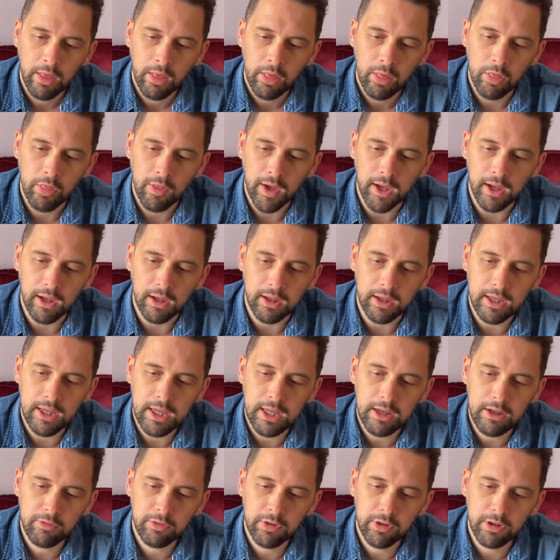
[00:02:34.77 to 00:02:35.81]
Thank
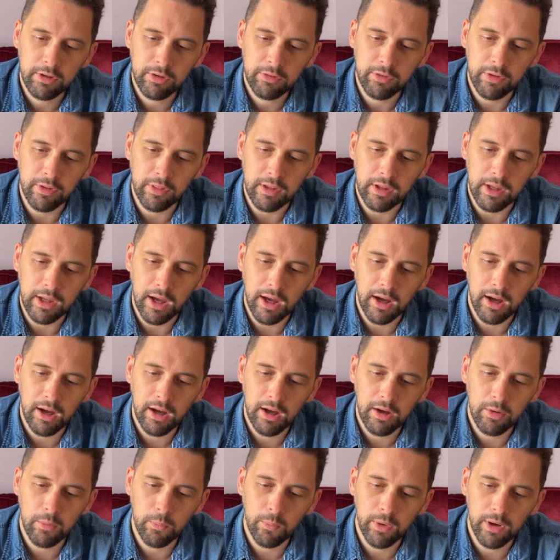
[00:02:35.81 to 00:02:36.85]
Eva for the
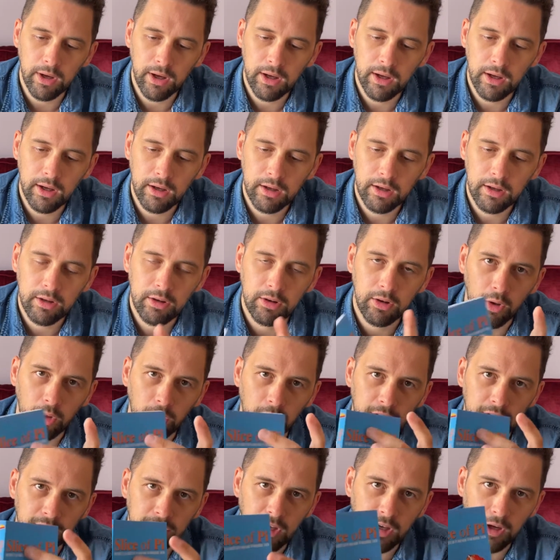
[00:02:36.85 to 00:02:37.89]
artwork. Not
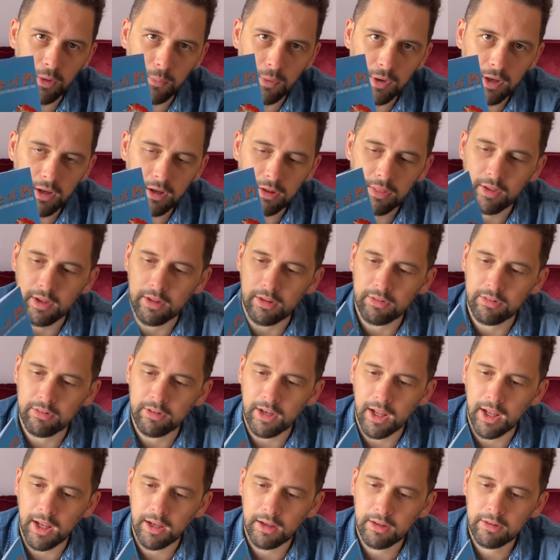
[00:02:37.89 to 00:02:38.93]
this artwork, that's
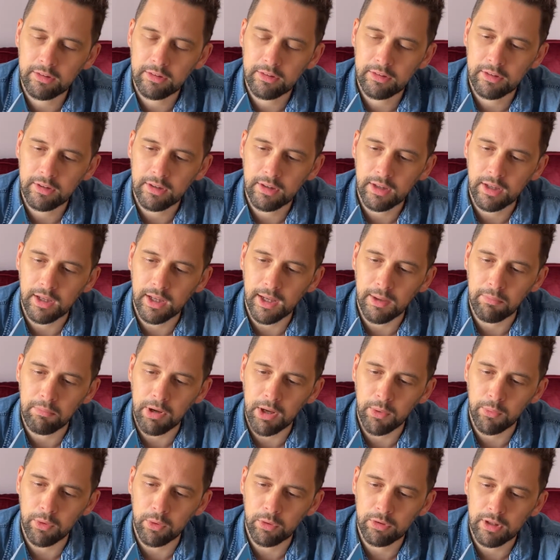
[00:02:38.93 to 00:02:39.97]
next. I
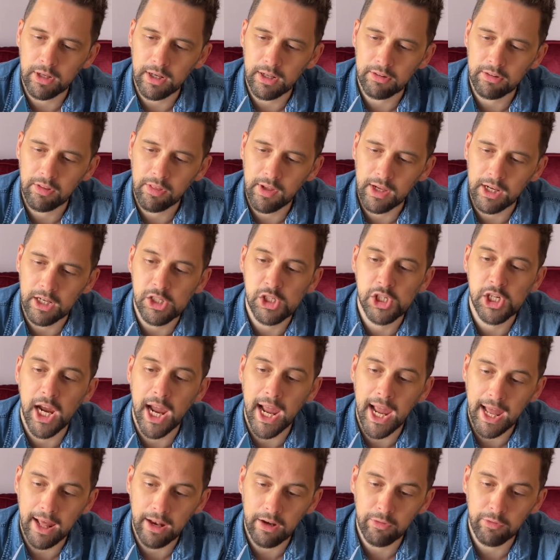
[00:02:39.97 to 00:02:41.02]
would also like to thank
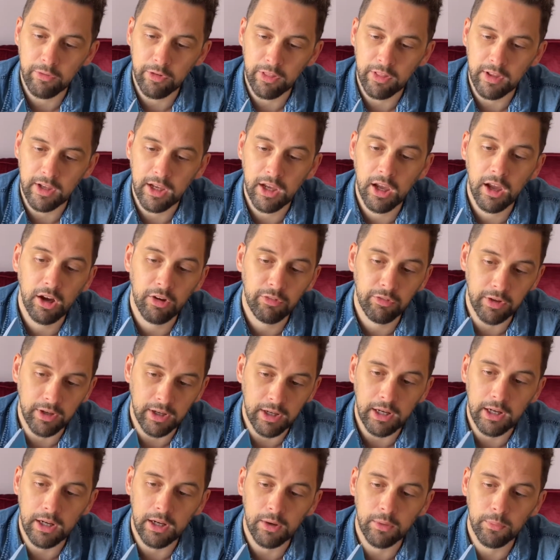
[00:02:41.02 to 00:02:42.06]
Jan for the cover
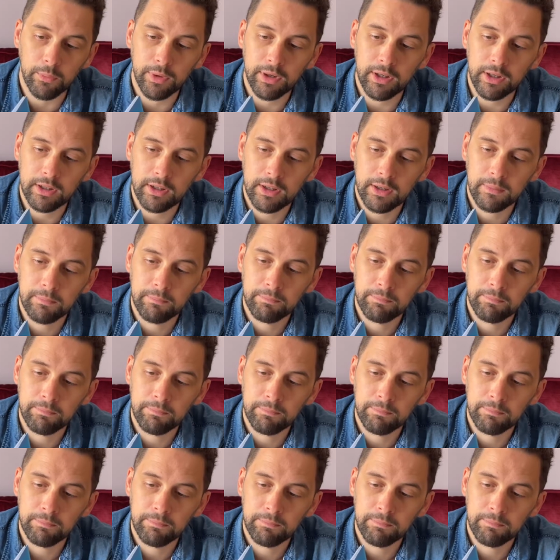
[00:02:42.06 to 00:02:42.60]
artwork.